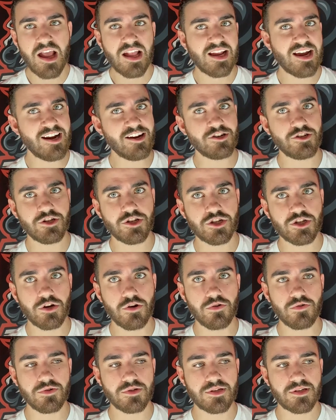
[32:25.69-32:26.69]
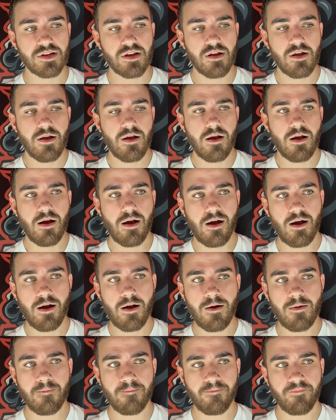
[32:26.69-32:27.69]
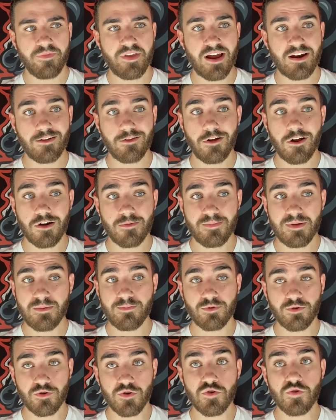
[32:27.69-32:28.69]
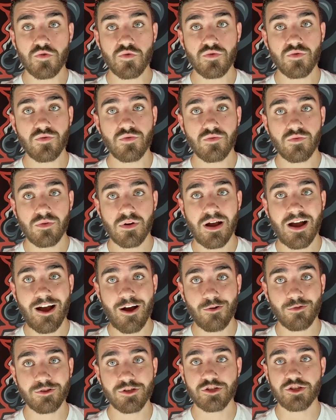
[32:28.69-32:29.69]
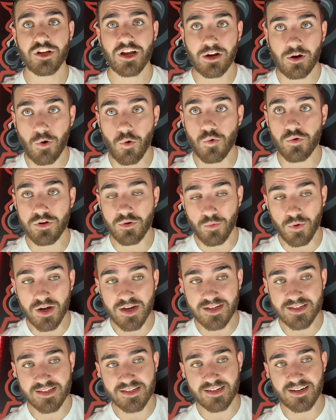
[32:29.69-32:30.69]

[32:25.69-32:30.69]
Kind of just shows that a lot of people knew how legit Cory was,